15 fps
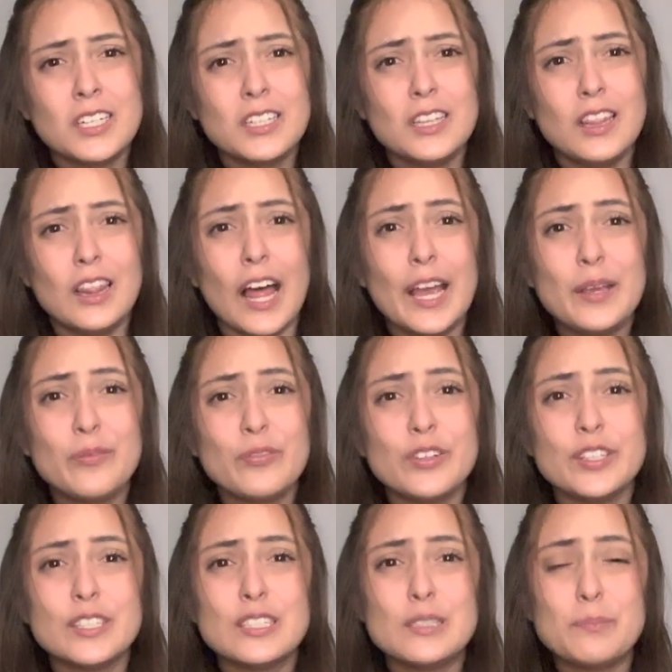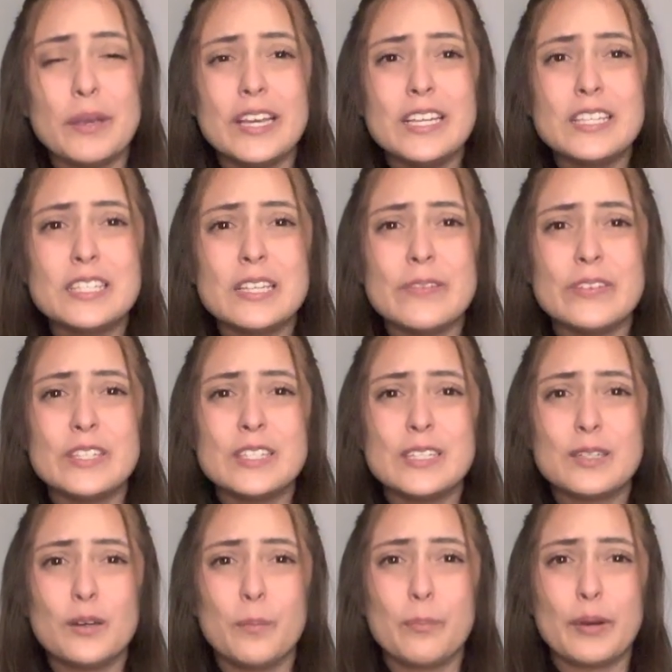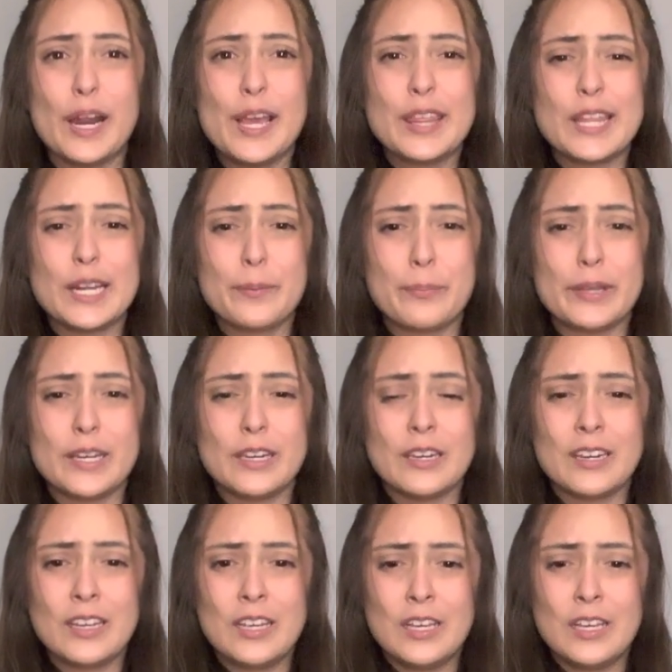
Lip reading: Life in the space of a single breath had been